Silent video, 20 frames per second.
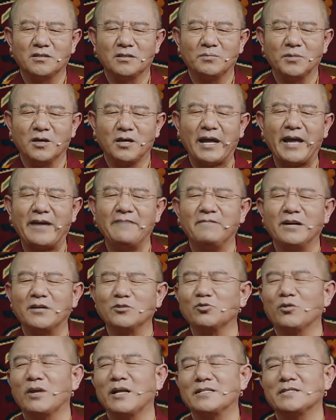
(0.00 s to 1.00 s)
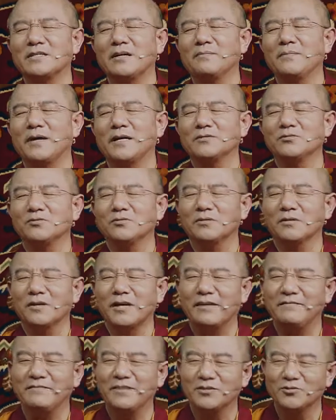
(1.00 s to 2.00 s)
Garbha Sutra, it
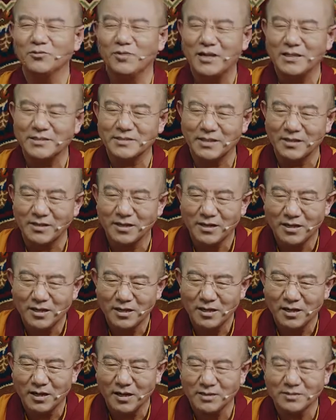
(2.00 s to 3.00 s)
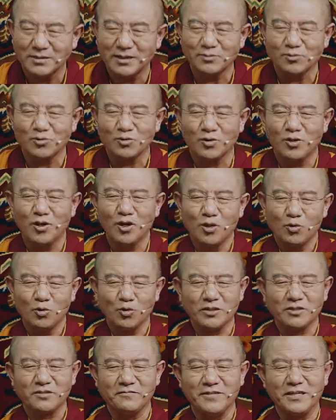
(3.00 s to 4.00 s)
then says that for the sake of
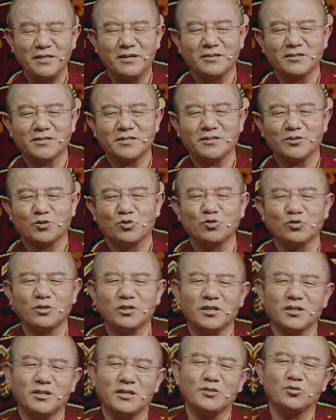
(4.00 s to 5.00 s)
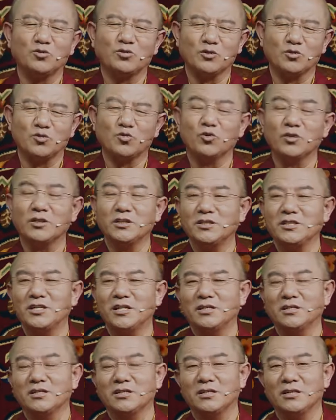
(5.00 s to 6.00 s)
all beings, I expound the true Dharma with
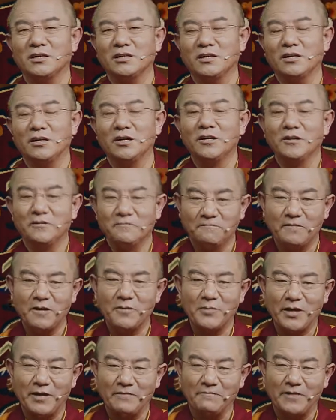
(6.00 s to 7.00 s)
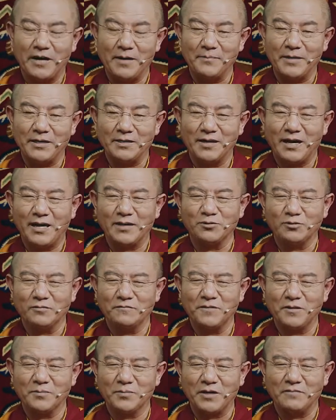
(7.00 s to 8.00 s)
skillful means, removing the bees
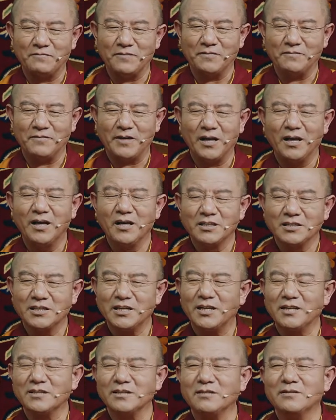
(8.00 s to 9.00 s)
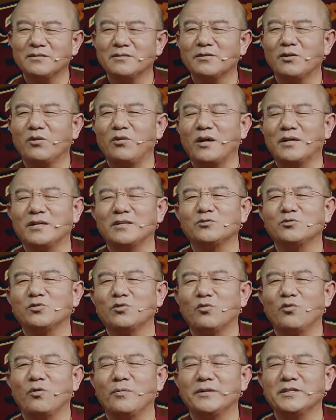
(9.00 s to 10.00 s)
of kleshas,
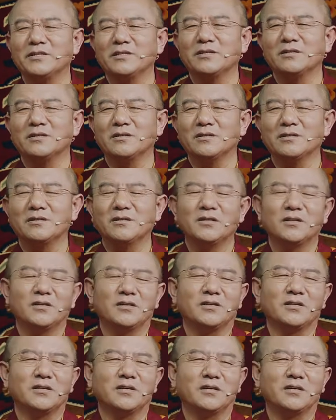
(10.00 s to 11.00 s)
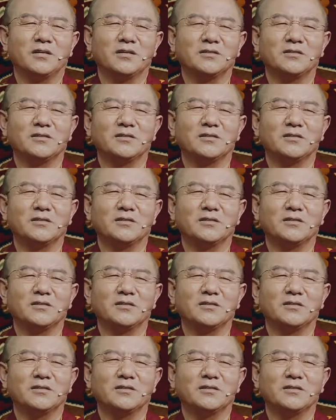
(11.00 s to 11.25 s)
revealing the Tathagata Garbha.